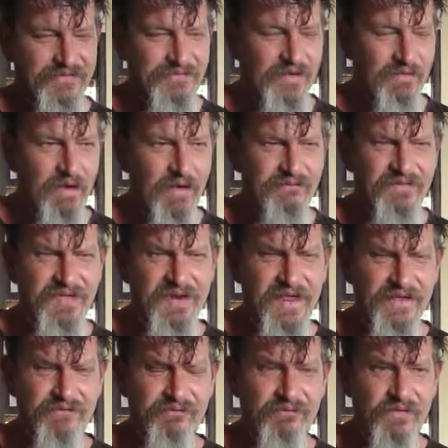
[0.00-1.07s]
So over the
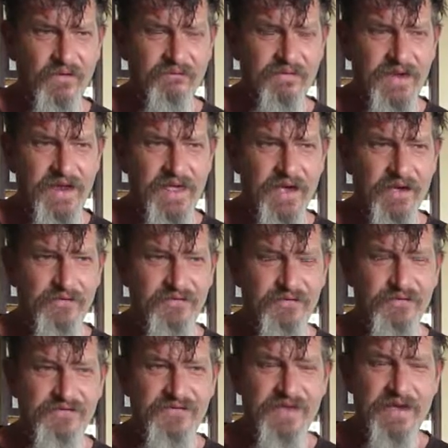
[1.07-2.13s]
next few videos
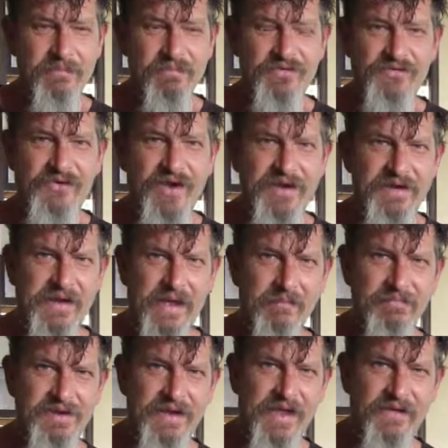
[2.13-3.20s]
you'll see a machine
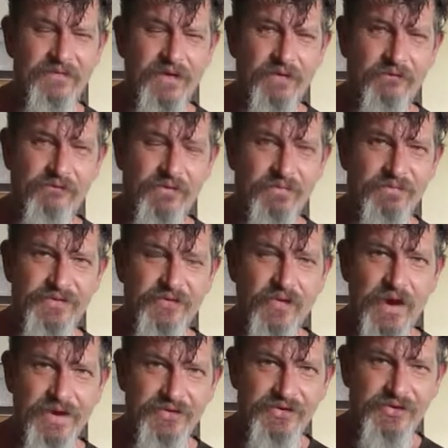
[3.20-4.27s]
come together from
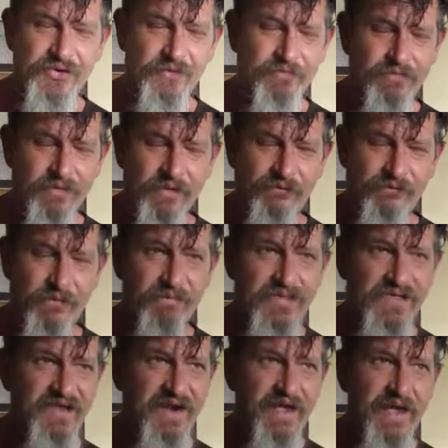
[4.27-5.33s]
scratch, from
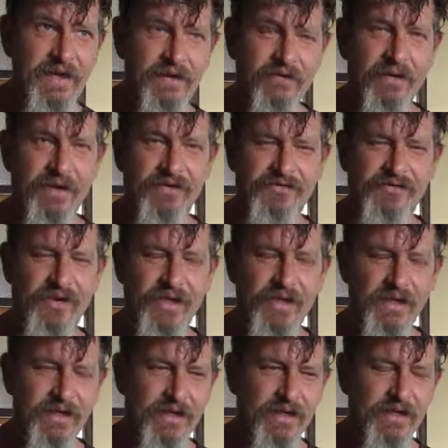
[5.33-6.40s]
thin air actually,
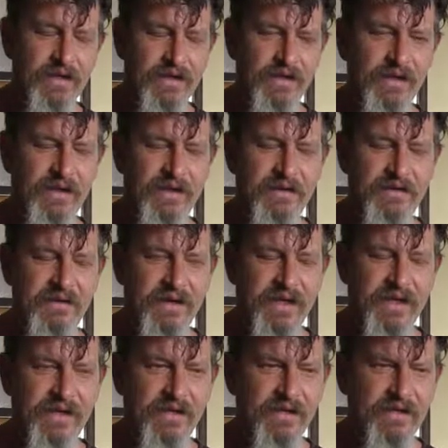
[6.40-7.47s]
and
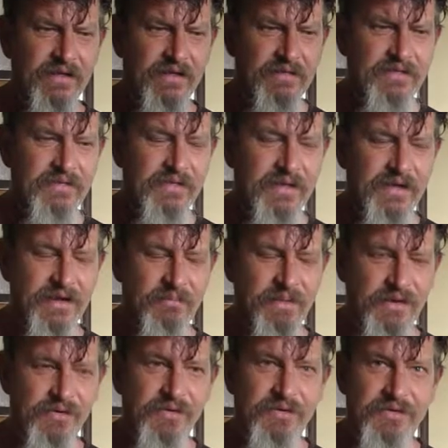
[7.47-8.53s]
it'll be
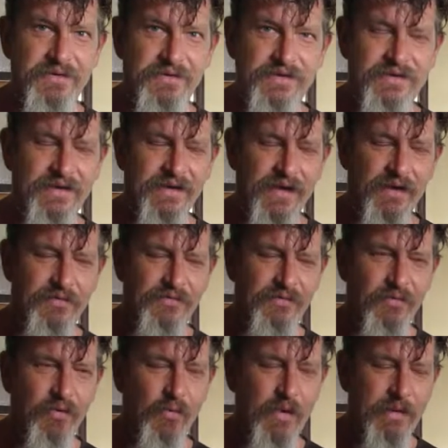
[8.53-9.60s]
good to go
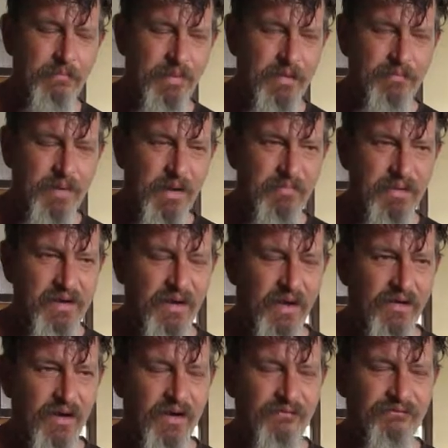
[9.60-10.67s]
through it bit by bit.
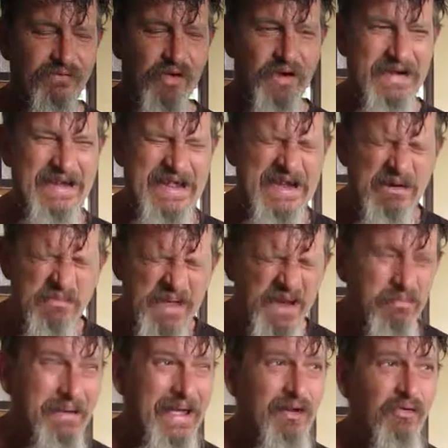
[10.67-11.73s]
I've got a little bit
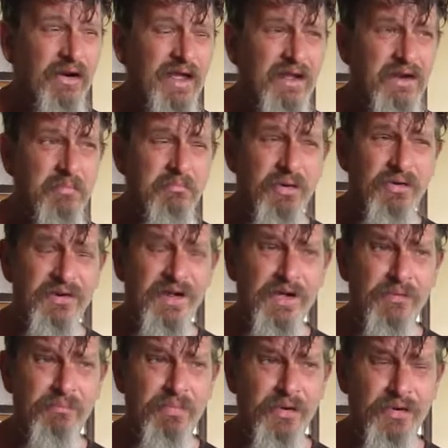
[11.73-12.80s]
of background in building
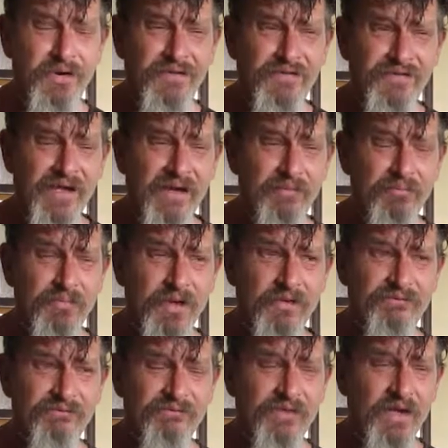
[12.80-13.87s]
computers.
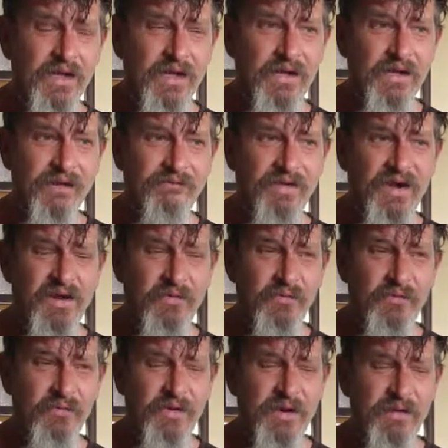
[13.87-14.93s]
I've only
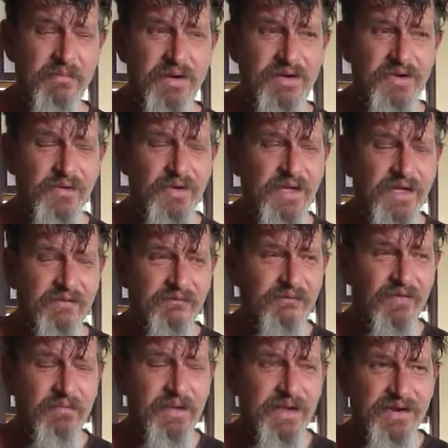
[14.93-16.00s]
really been doing it
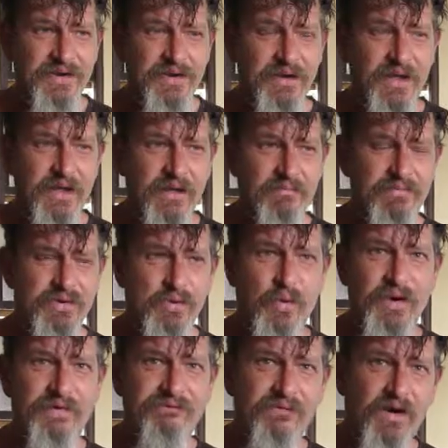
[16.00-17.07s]
for about
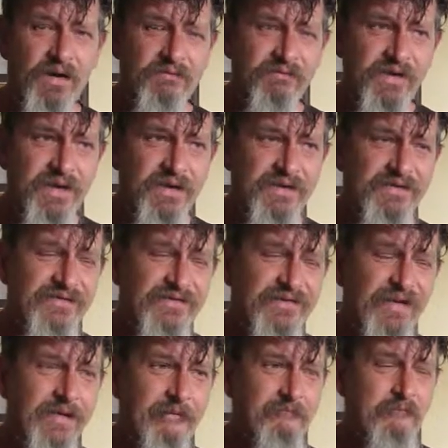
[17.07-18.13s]
25 years,
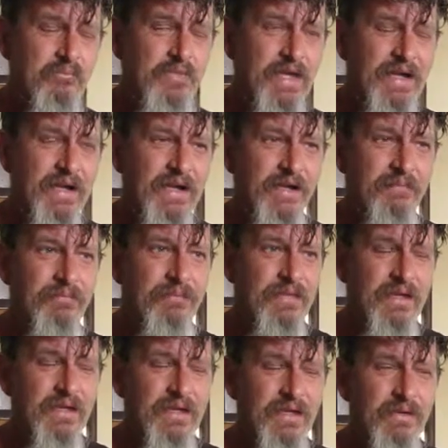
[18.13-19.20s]

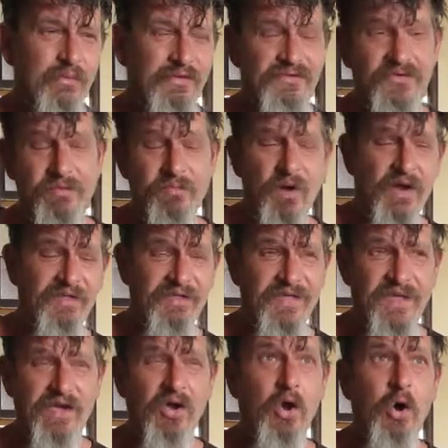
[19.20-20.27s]
which you might
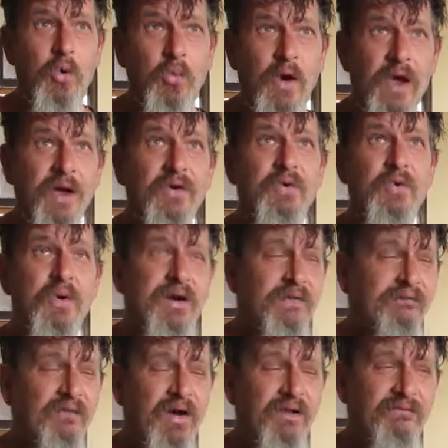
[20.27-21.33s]
think, oh wow,
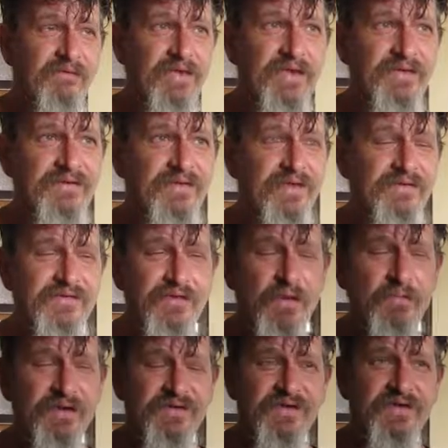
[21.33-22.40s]
25 years, that's
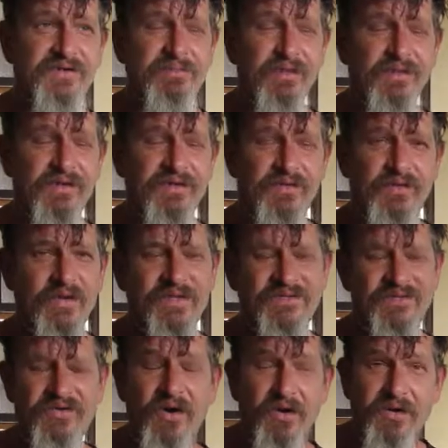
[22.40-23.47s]
so much experience.
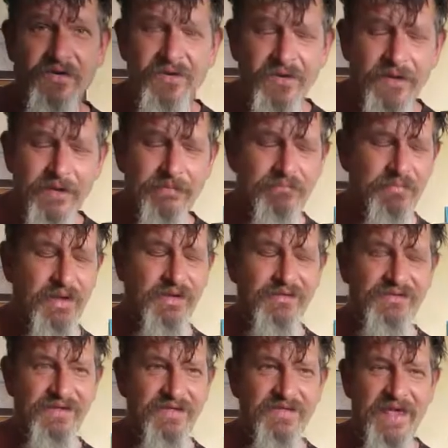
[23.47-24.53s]
It's not,
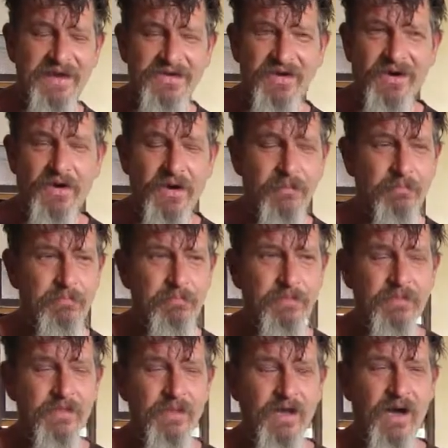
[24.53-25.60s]
because in that time
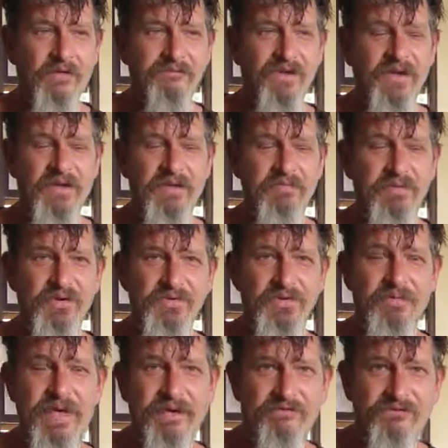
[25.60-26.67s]
I've only built
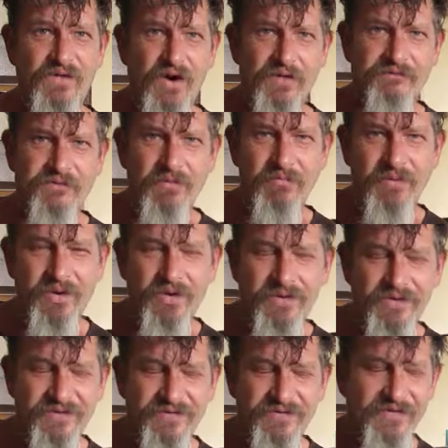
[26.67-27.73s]
about 5
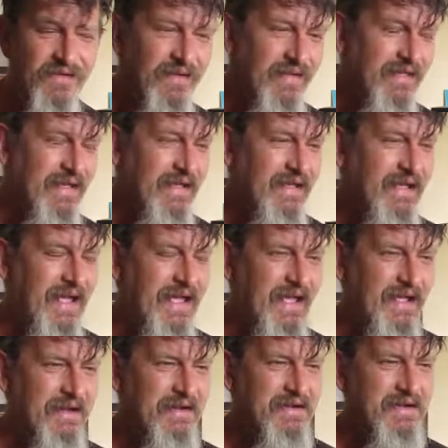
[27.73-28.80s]
computers,
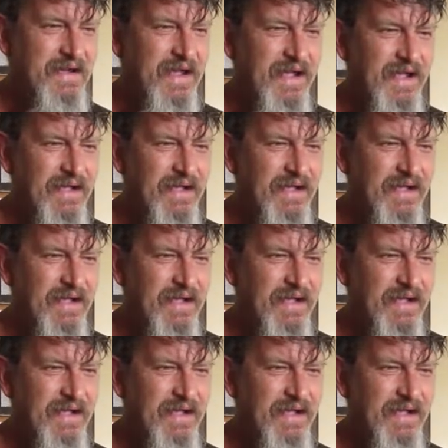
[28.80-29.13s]
and